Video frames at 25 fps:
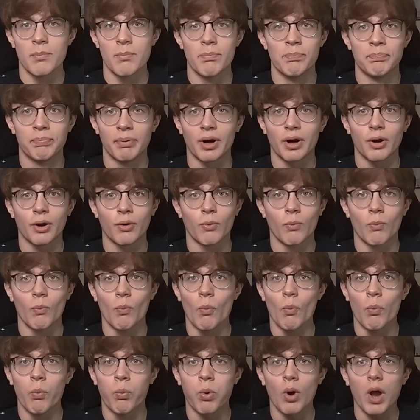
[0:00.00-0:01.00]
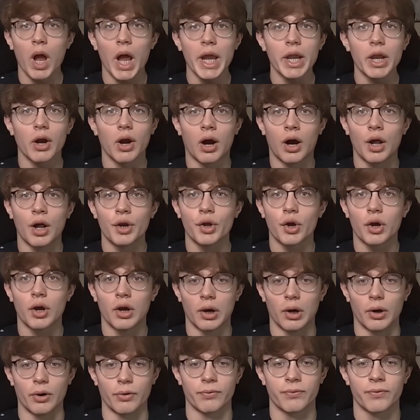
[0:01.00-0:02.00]
But why on
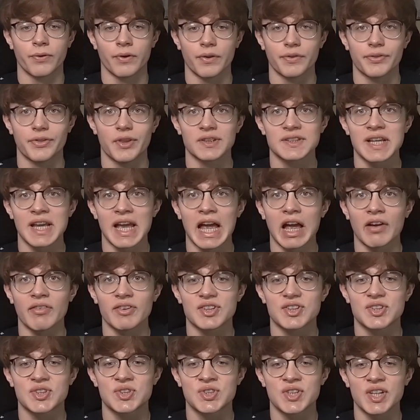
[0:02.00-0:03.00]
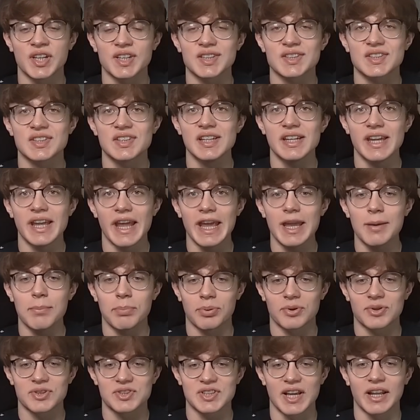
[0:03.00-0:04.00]
earth does it have a
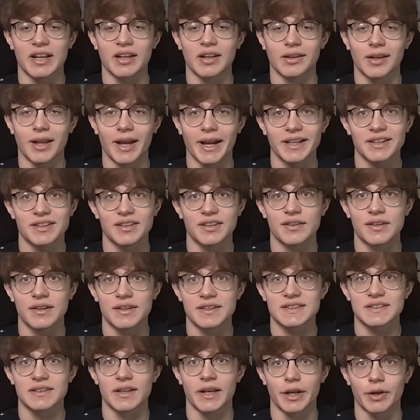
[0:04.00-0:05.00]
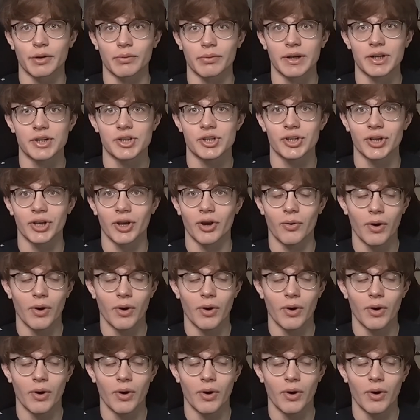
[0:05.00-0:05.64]
68% like to dislike ratio?